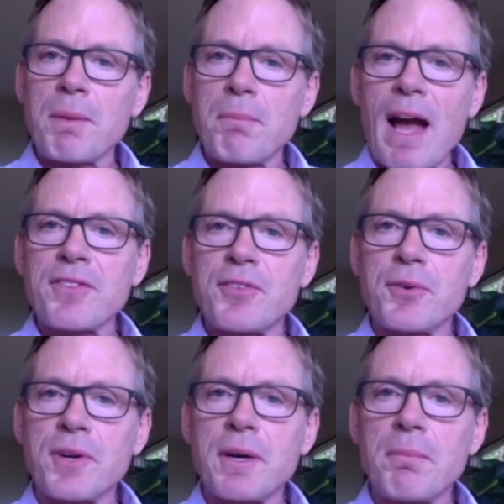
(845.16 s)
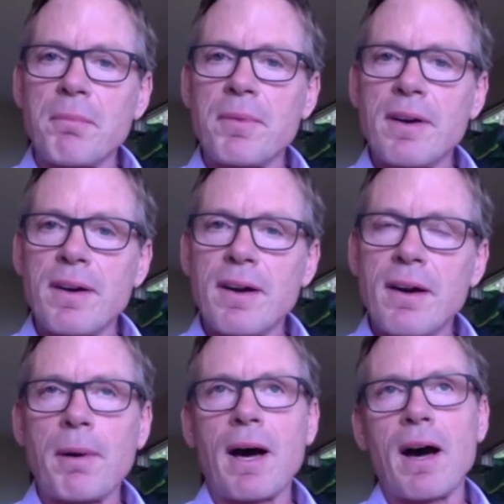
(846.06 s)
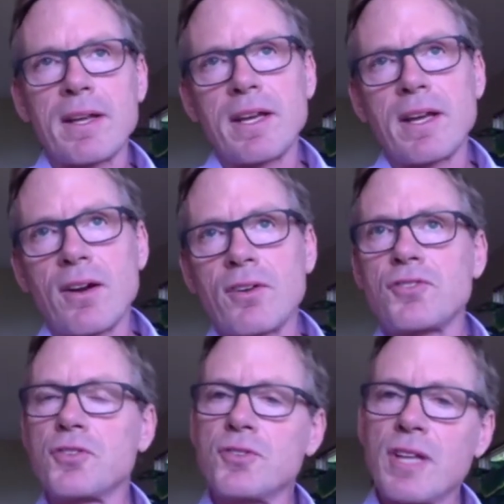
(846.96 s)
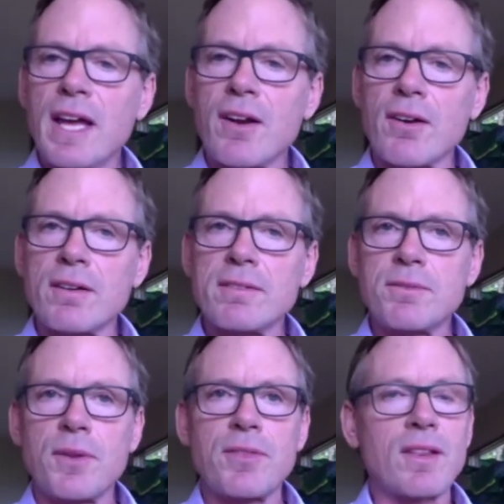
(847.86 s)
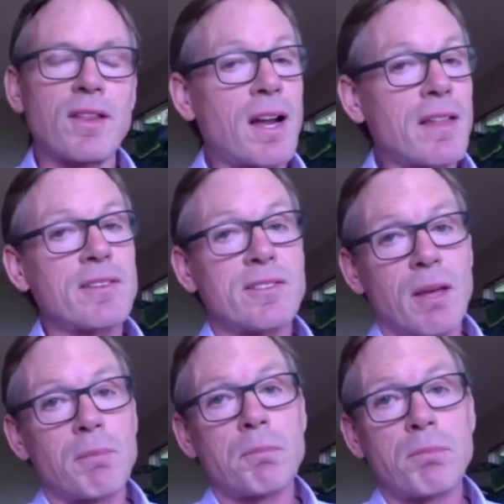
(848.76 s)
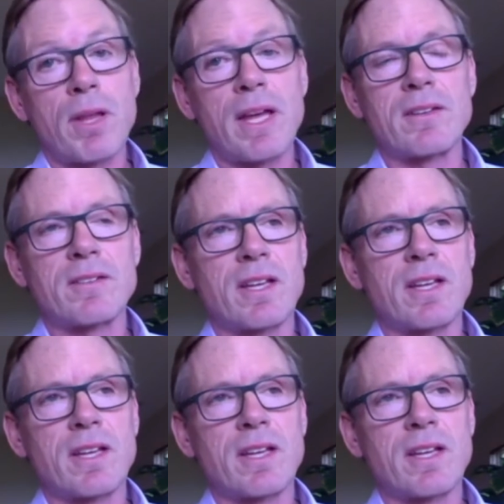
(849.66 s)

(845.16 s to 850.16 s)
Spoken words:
back to him about a year or two later with a lot of the same complaints.